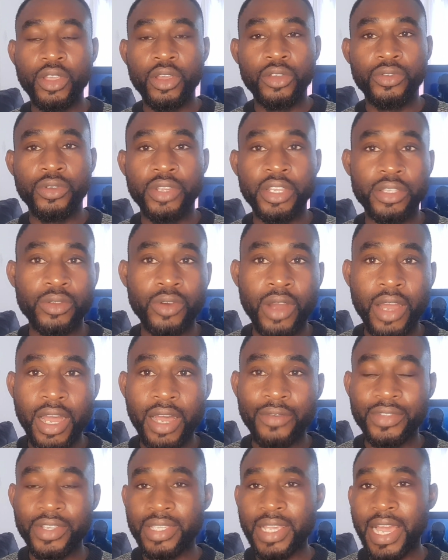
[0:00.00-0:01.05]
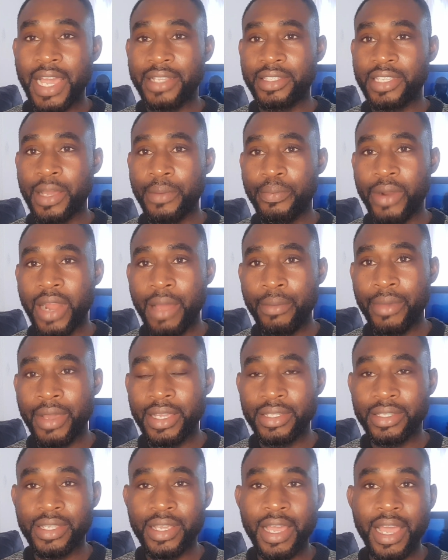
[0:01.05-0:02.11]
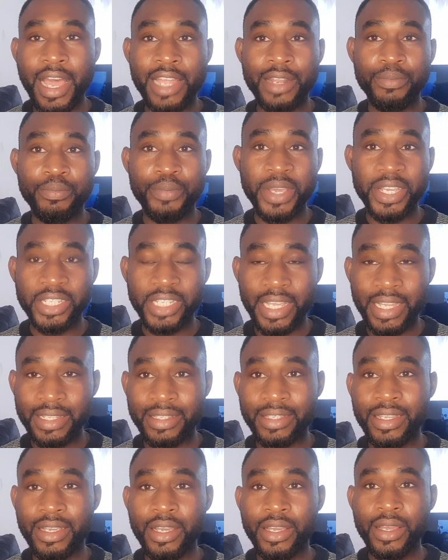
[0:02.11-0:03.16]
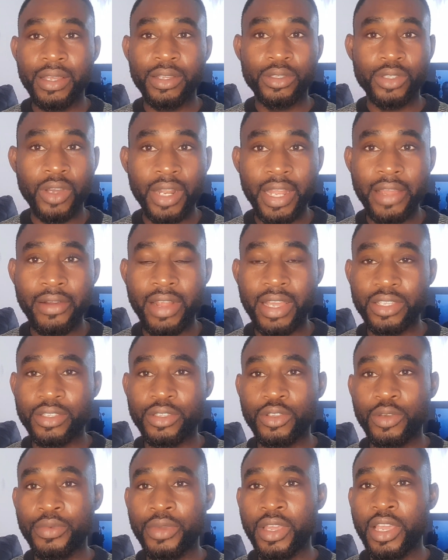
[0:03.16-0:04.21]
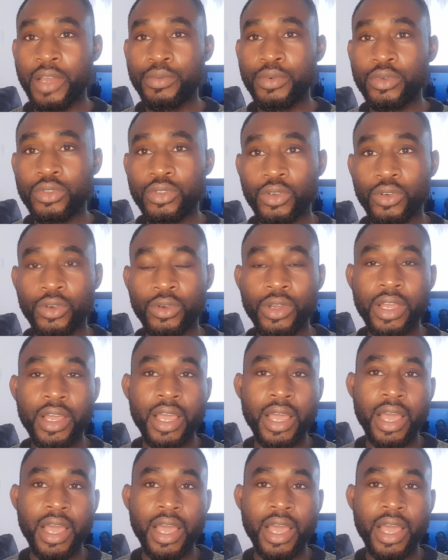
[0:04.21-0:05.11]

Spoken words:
you need to have this high temperament and patience, tolerance to be able to